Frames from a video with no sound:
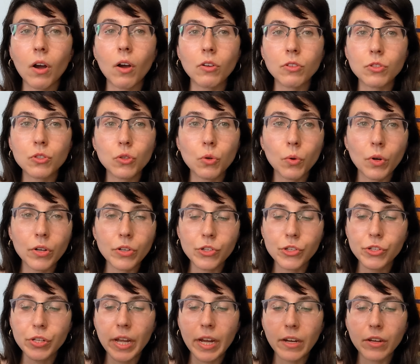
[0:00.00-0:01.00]

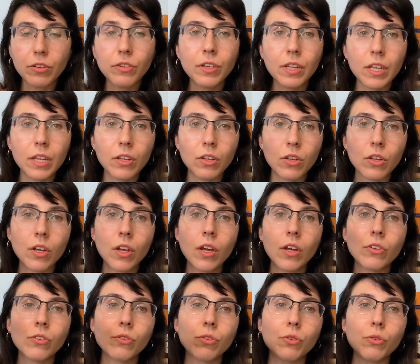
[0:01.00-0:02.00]
storage technique
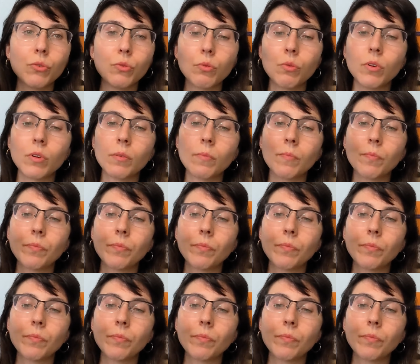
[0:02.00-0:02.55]
to